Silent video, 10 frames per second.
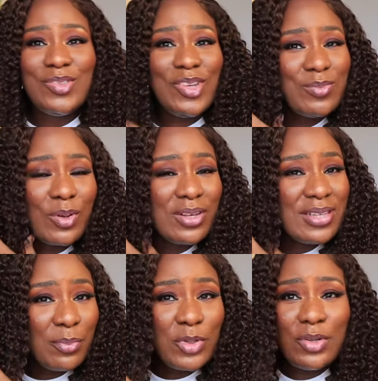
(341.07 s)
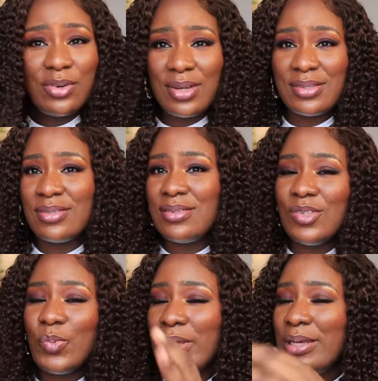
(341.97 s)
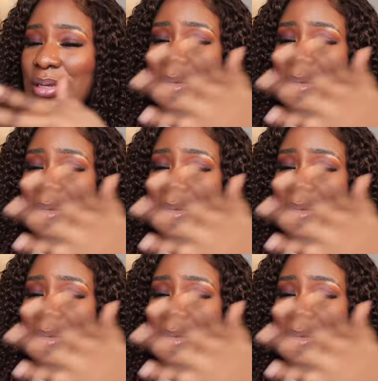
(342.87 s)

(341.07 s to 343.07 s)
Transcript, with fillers: just because i'm curious this wig